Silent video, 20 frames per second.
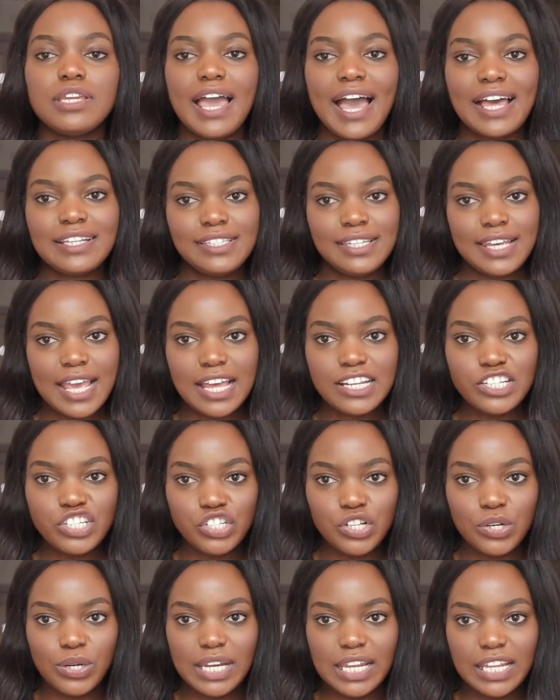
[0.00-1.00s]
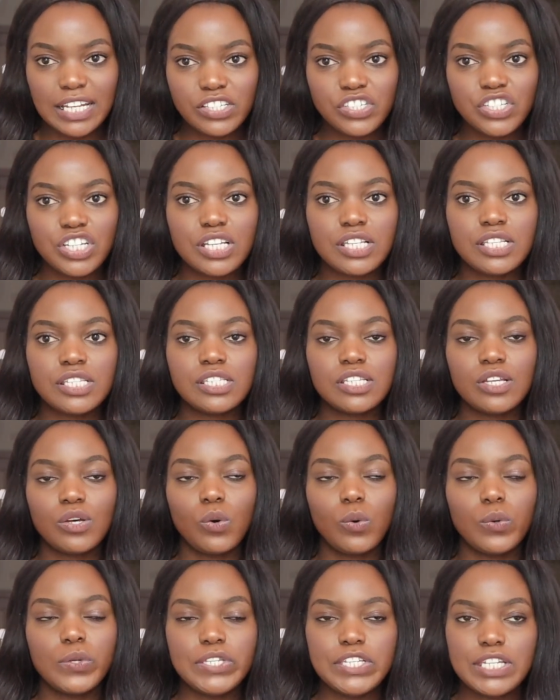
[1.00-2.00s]
attend your lectures
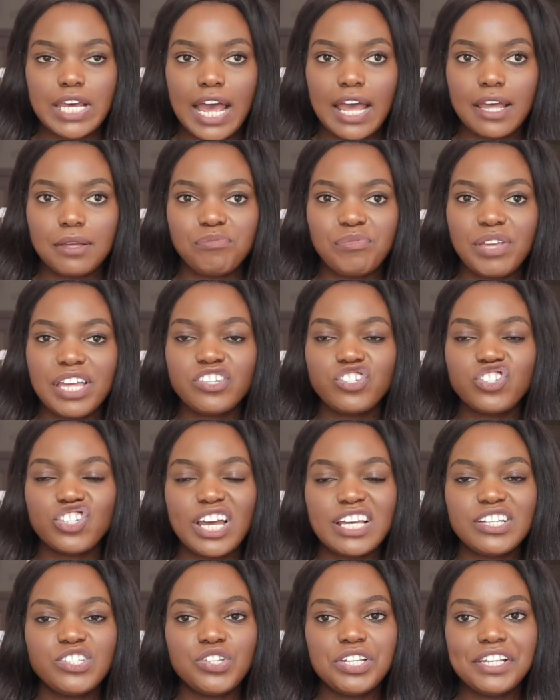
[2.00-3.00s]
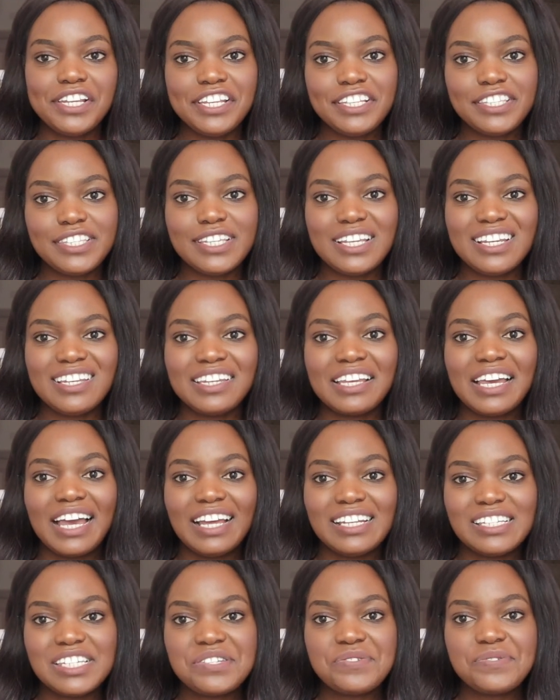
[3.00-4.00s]
on time and try to listen
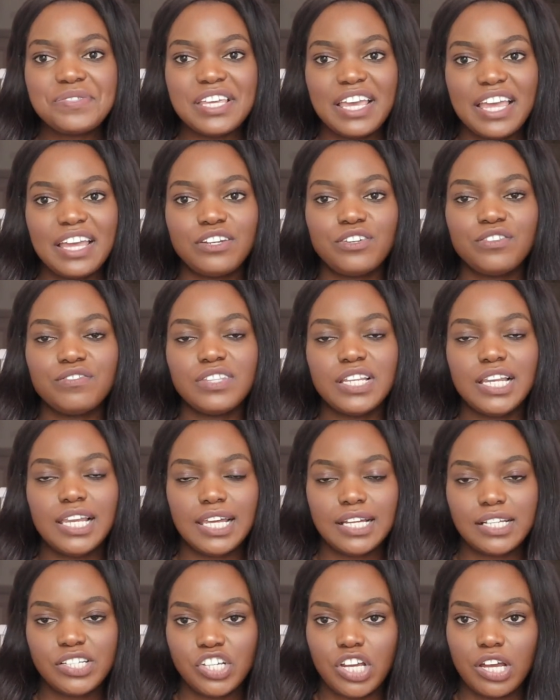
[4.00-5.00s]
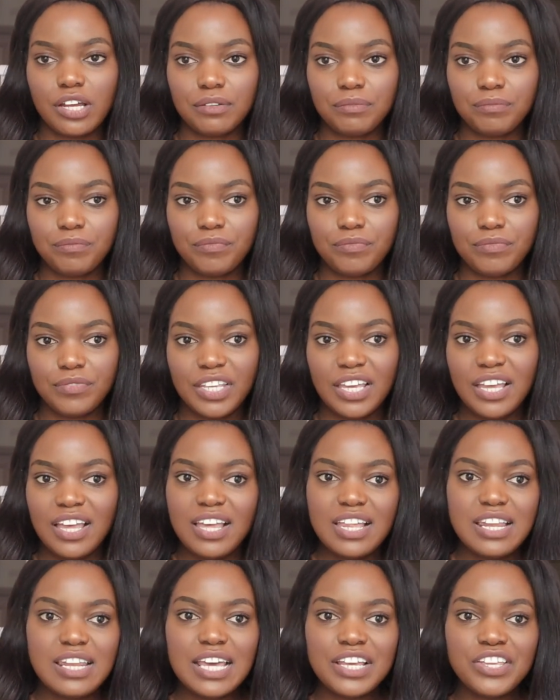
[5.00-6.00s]
until the end of the lecture,
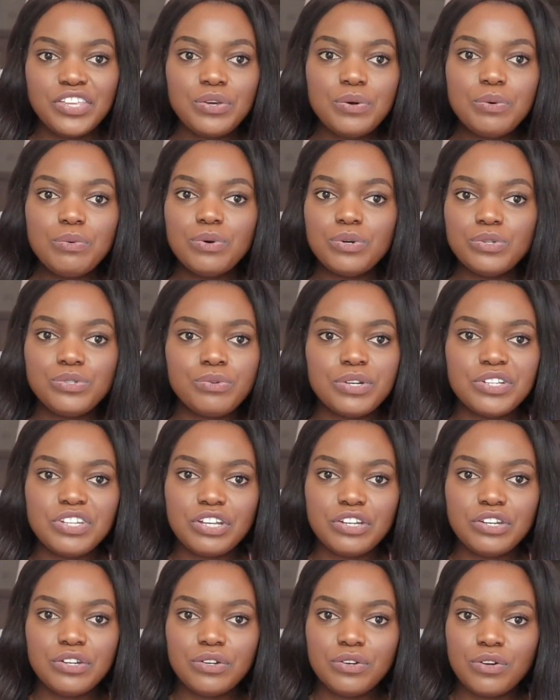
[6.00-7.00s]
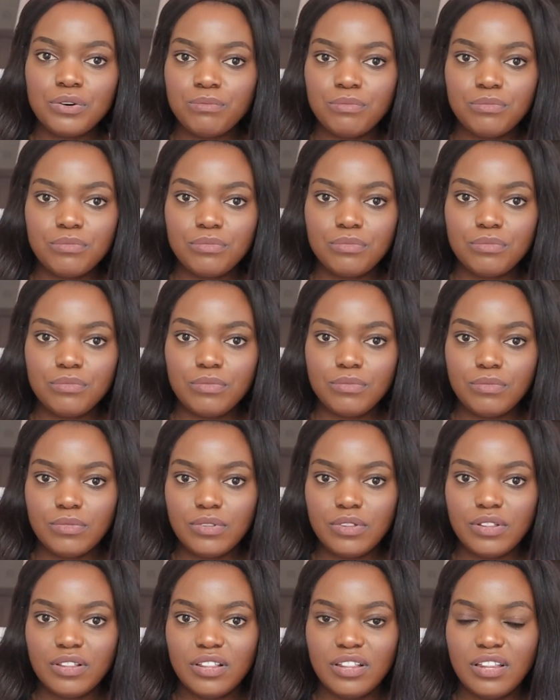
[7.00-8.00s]
like you would when you're num
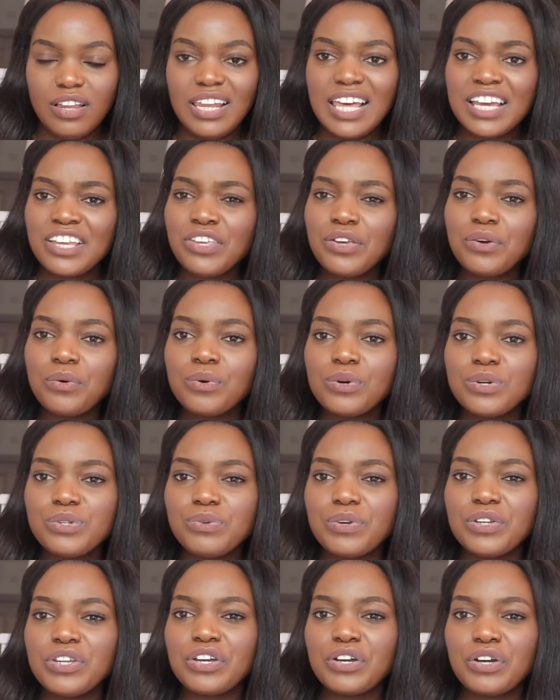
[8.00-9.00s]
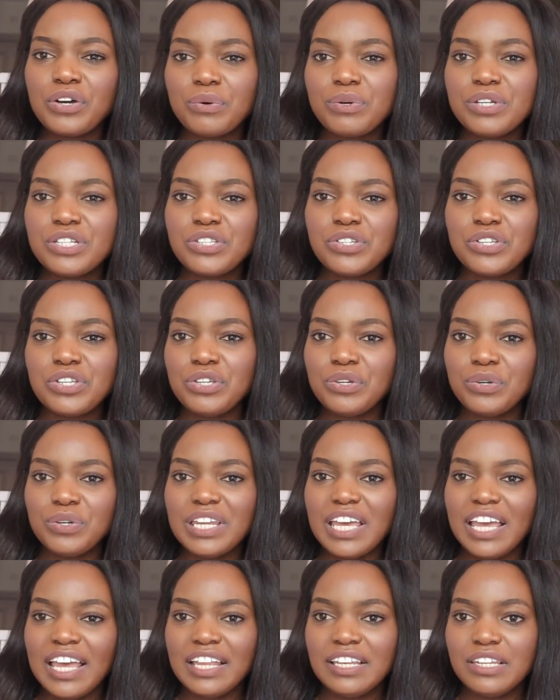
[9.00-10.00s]
like you would when you're going to
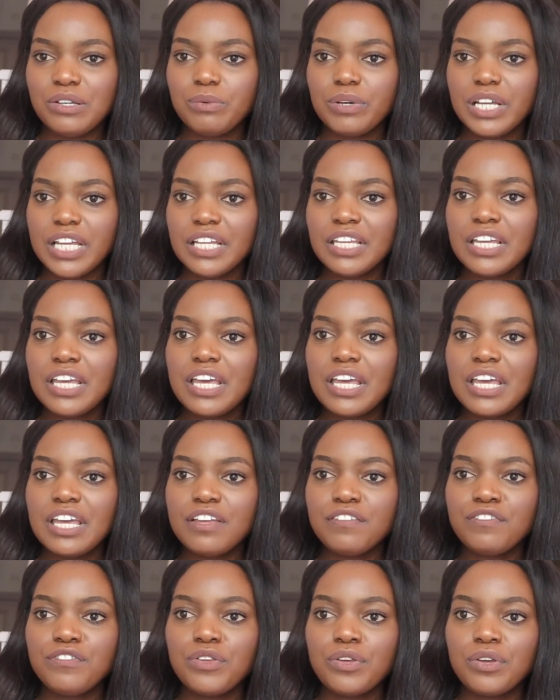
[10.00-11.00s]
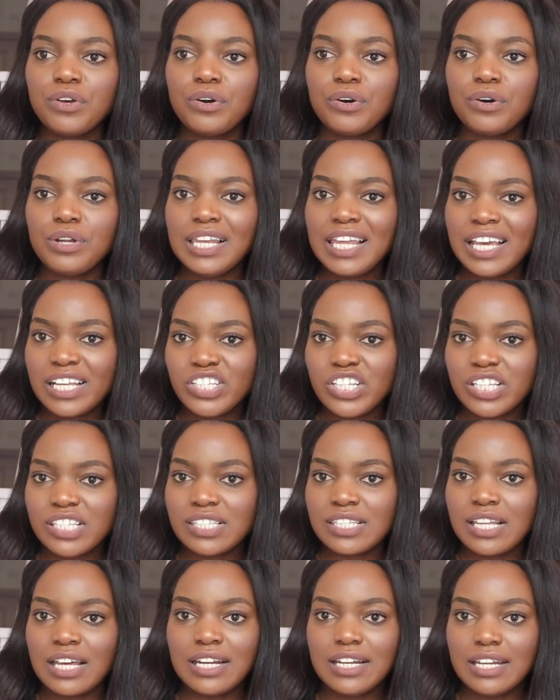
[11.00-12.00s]
uni anyway. If your lecture
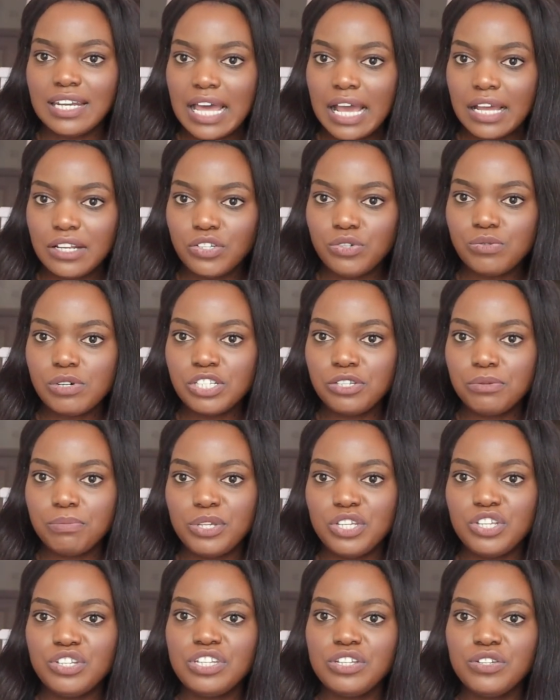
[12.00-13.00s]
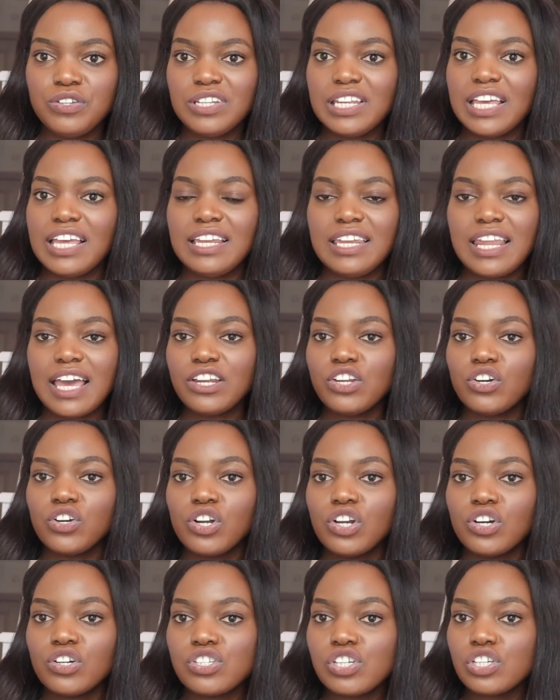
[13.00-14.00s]
started at nine, you want to be in uni at nine
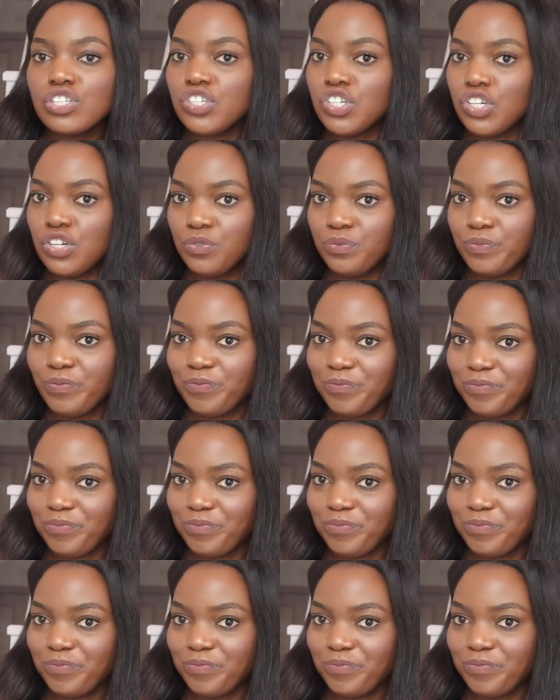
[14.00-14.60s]
o'clock, don't you?